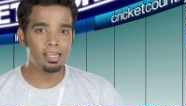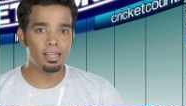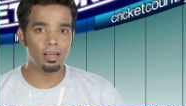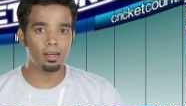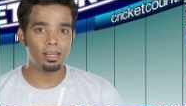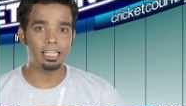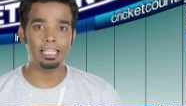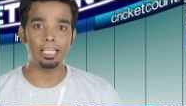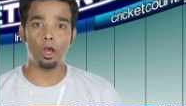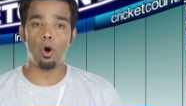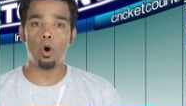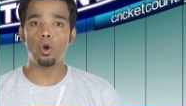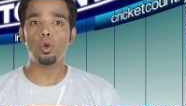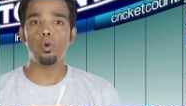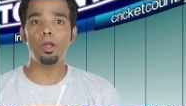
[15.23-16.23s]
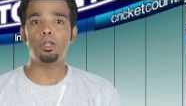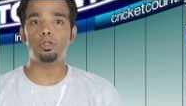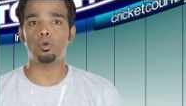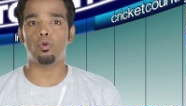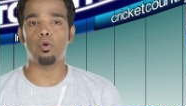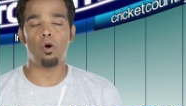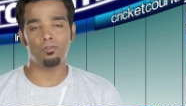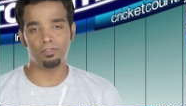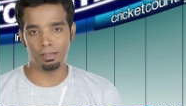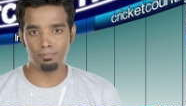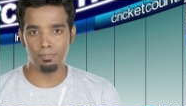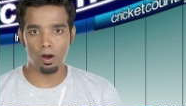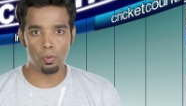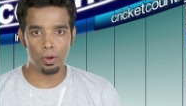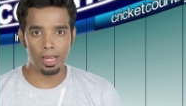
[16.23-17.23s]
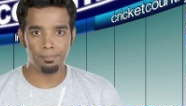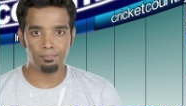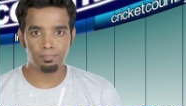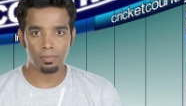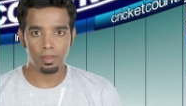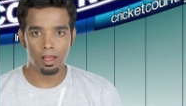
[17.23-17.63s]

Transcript: India in the ongoing tour of Zimbabwe.